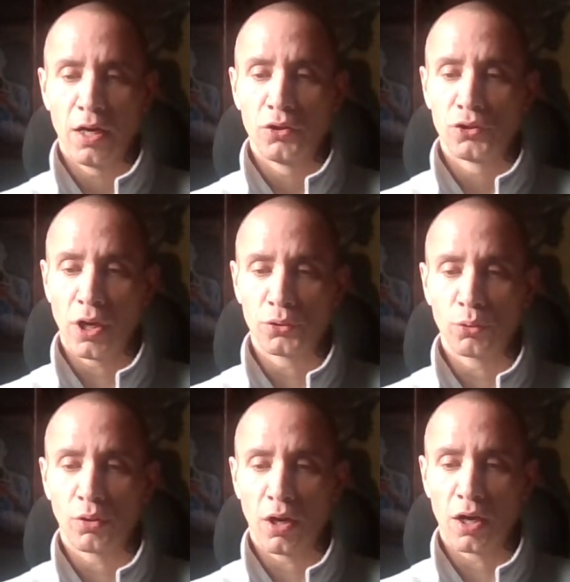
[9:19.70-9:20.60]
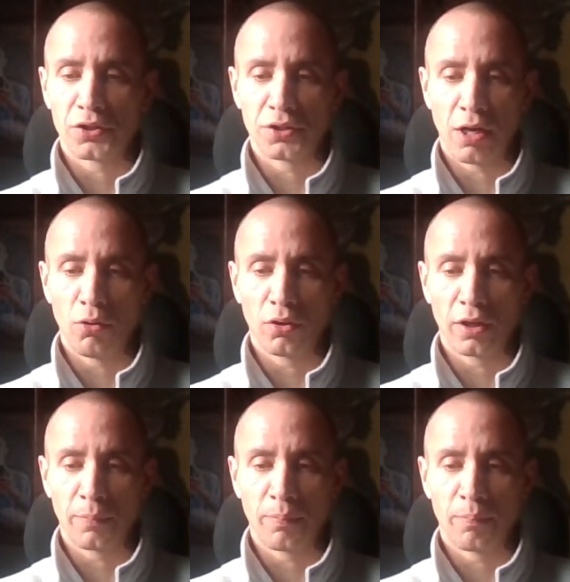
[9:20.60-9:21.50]
Social class is no longer
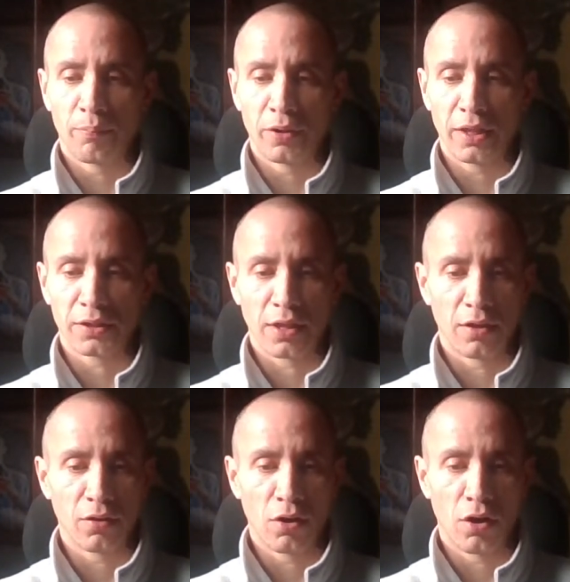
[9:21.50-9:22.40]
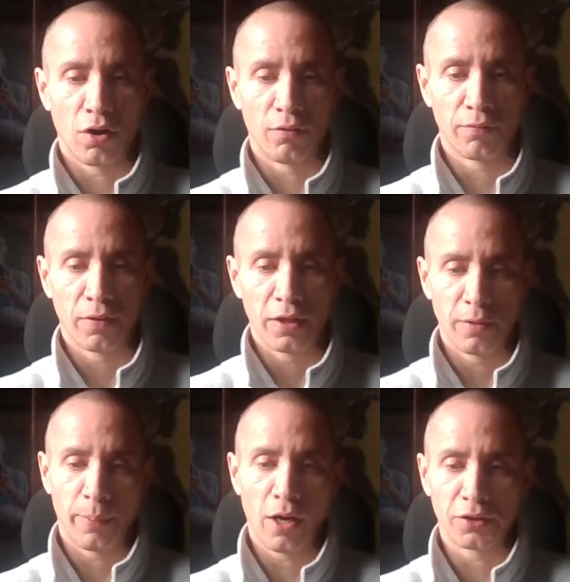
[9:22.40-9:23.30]
the predictor of the
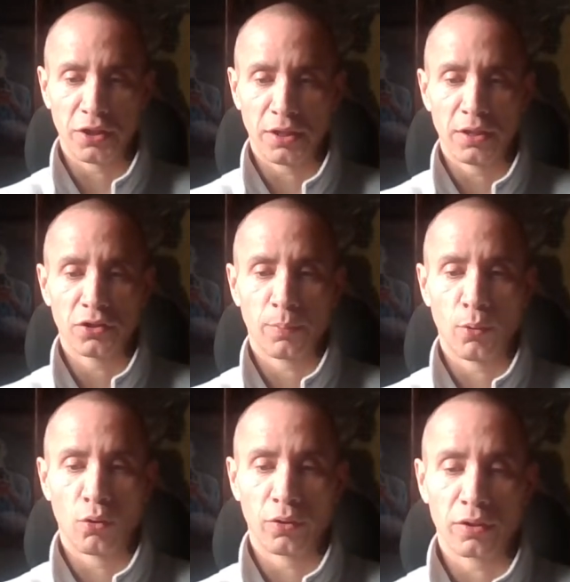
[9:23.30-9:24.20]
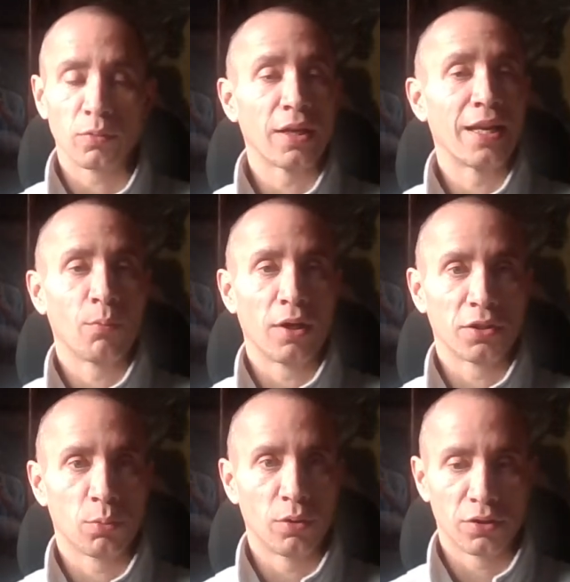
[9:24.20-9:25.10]
party support that it
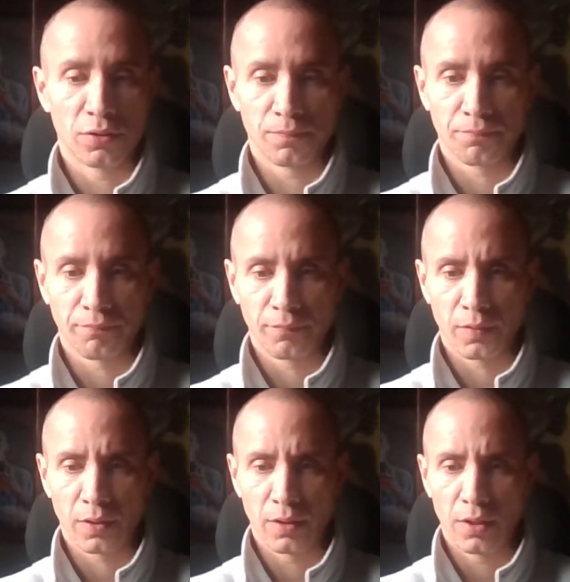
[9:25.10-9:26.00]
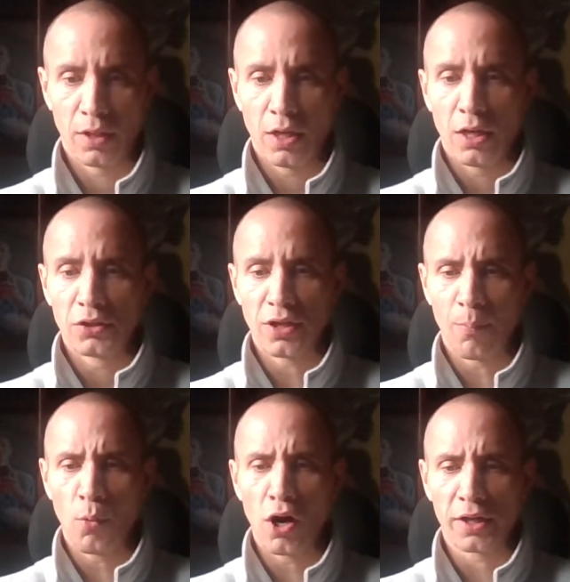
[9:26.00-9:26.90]
once was.
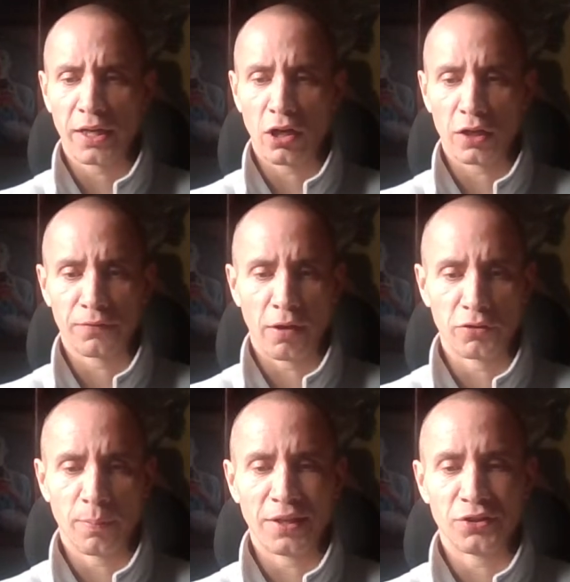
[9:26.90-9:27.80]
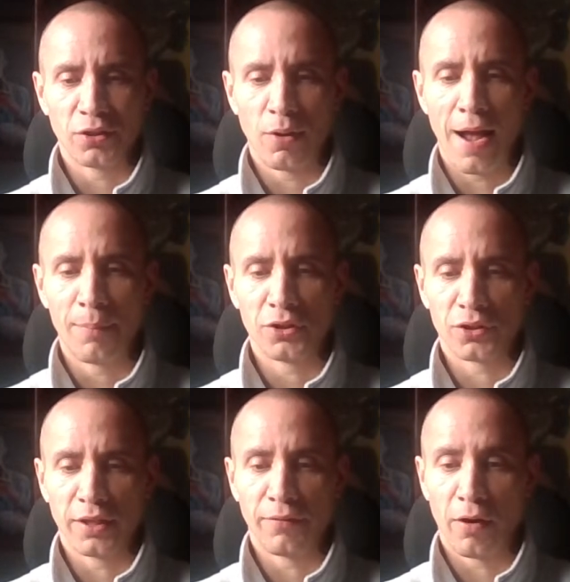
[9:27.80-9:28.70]
Some working class voters may still
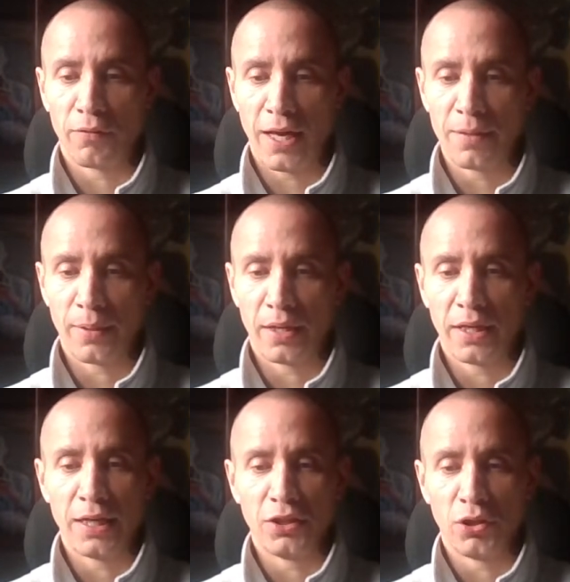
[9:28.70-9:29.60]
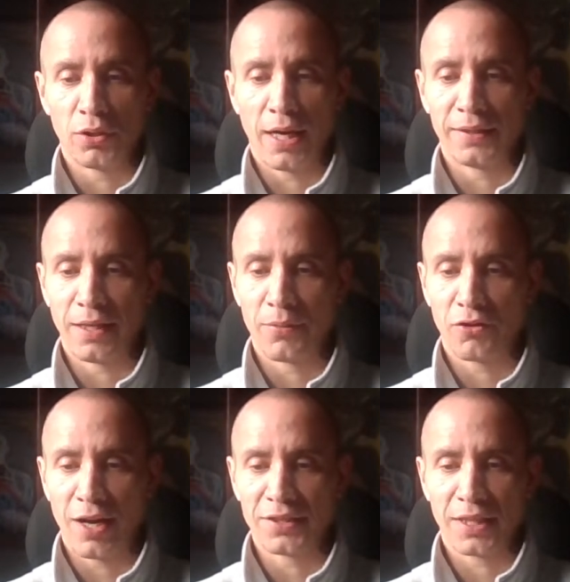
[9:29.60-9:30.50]
habitually vote Labour in the UK and
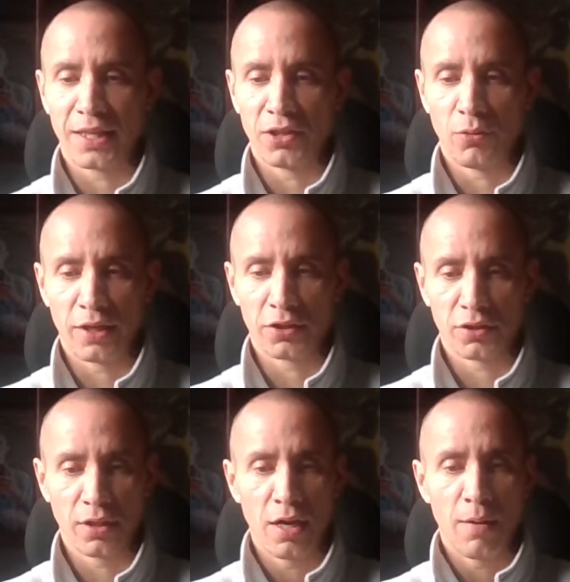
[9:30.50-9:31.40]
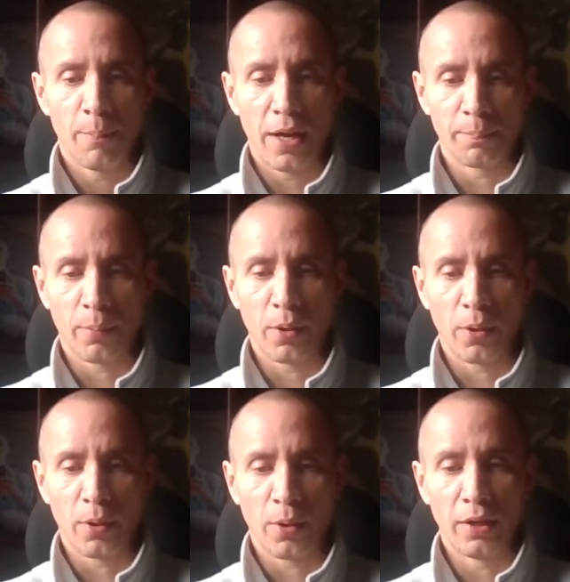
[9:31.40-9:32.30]
Democratic in the US, but by
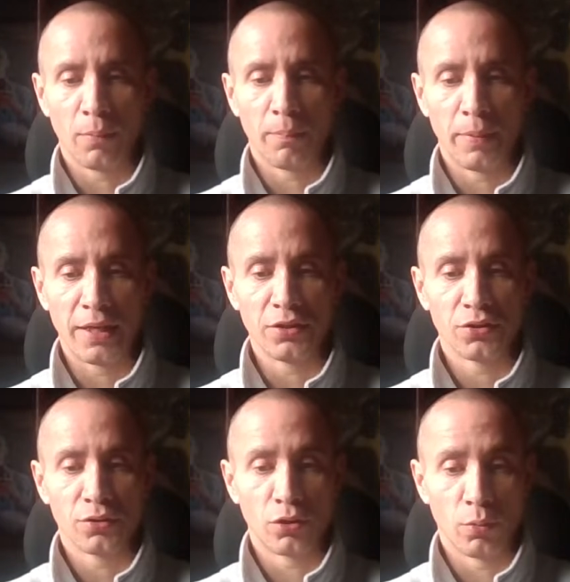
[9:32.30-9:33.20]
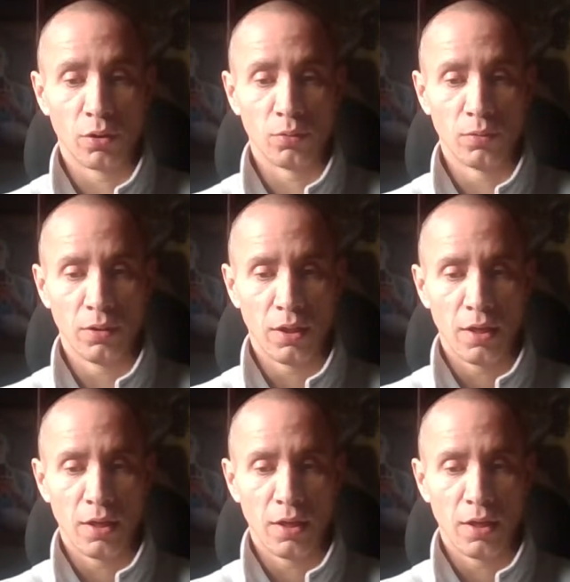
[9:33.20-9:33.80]
no means the rule.